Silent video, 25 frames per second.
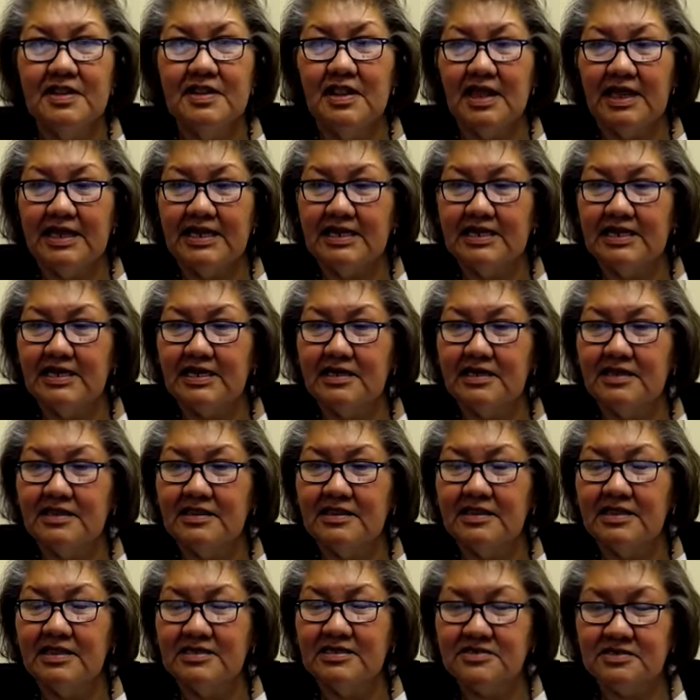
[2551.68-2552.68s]
like
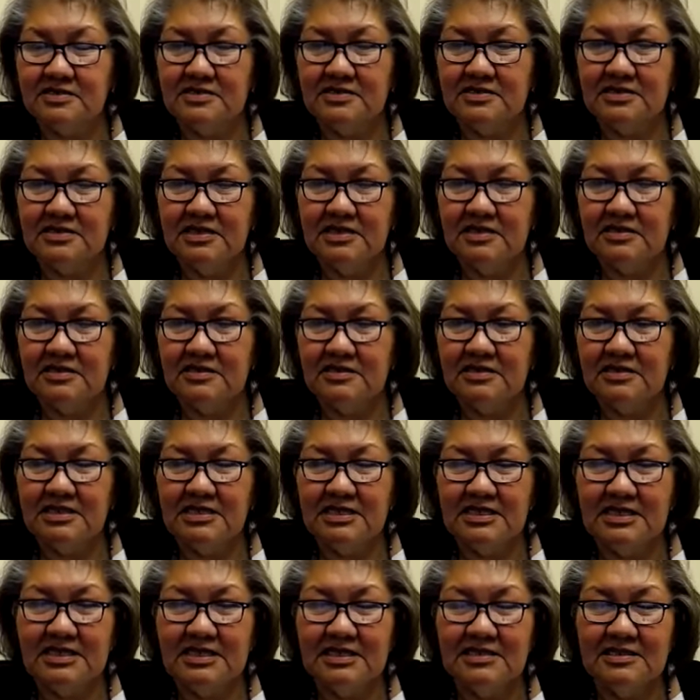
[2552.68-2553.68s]
the the,
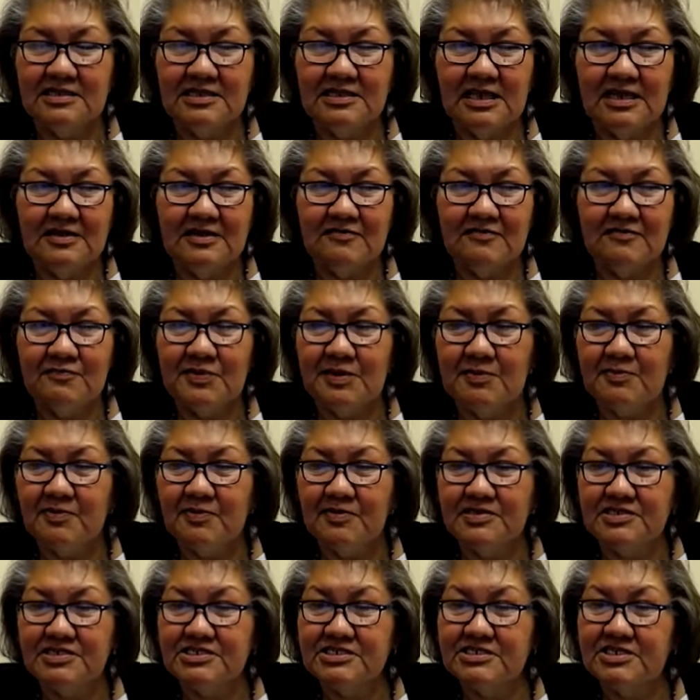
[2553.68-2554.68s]
the native
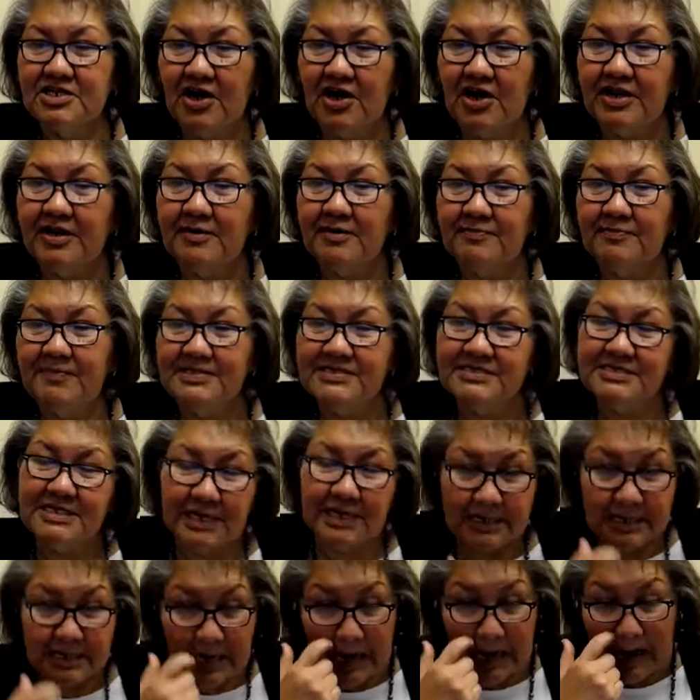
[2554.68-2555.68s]
people just got up and
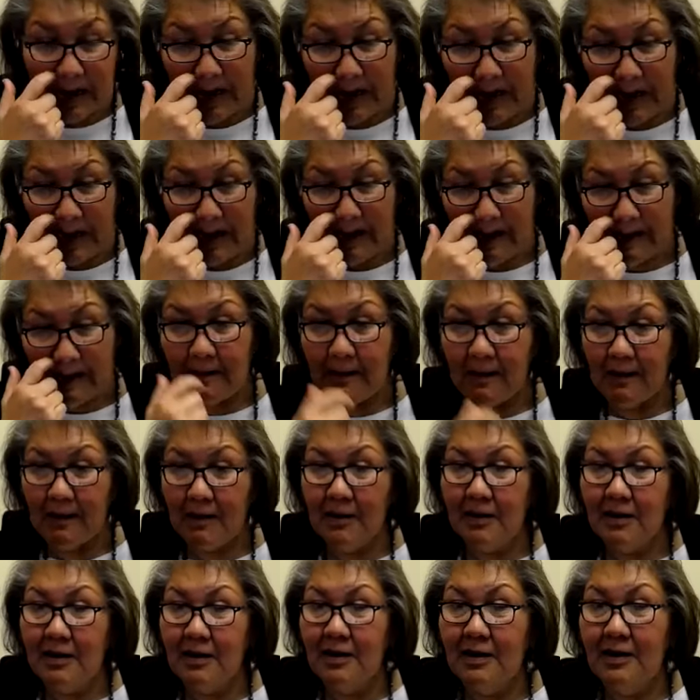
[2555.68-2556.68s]
said
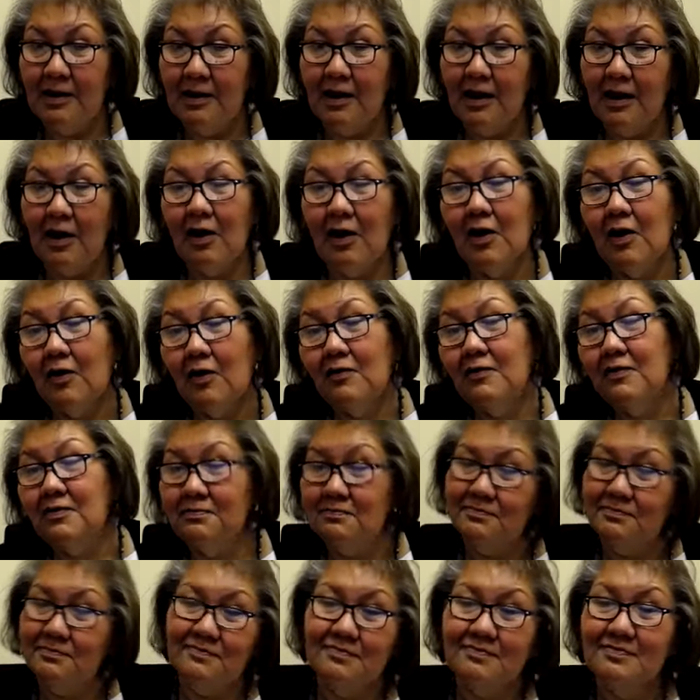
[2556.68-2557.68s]
oh
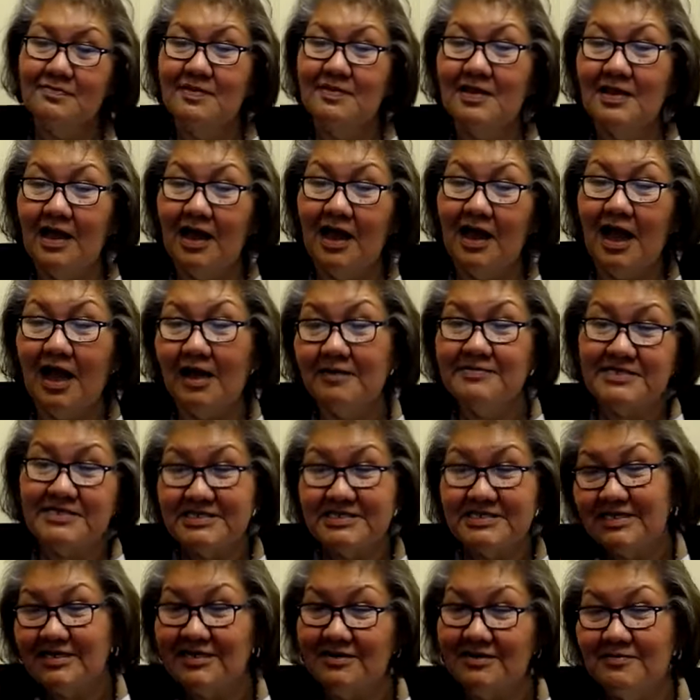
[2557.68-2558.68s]
i'm
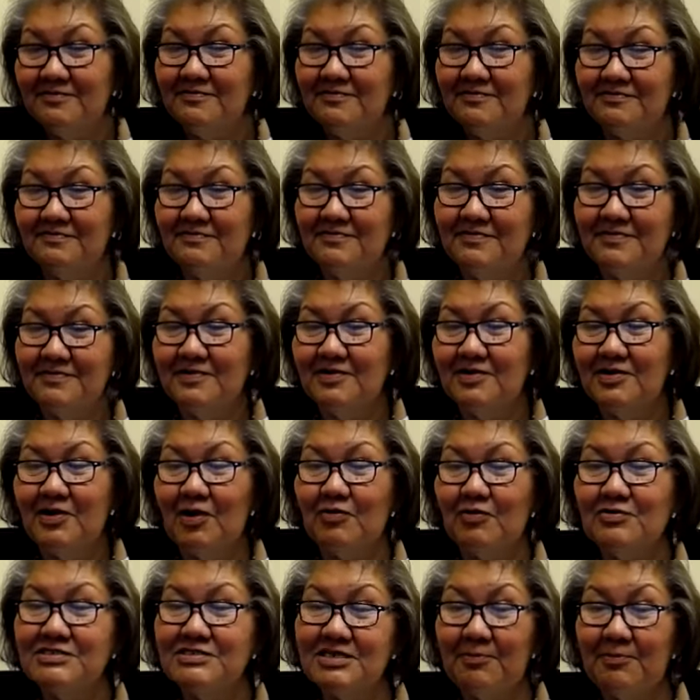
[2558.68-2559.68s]
just going to
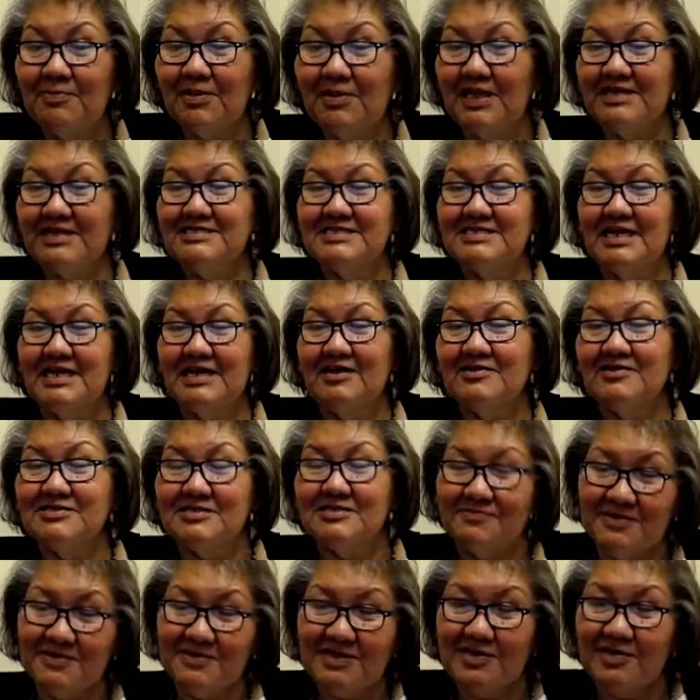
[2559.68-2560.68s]
go someplace else
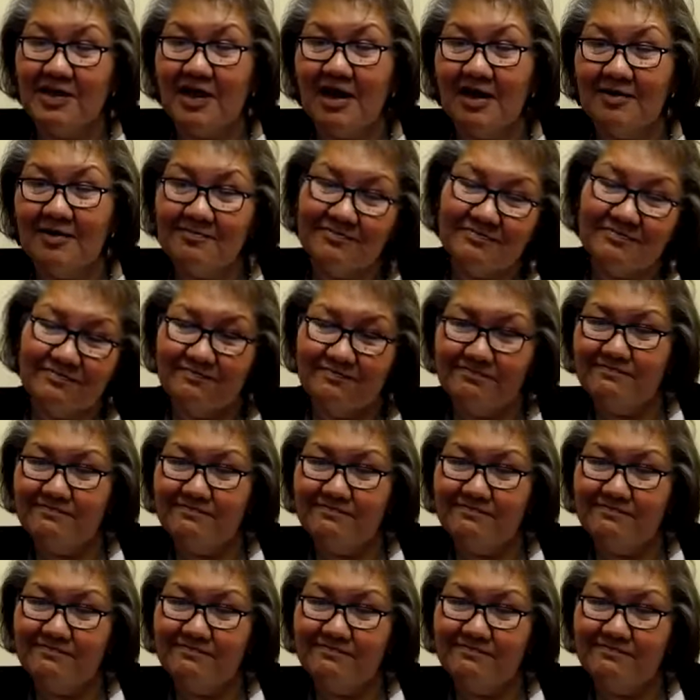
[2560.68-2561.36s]
i'm i'm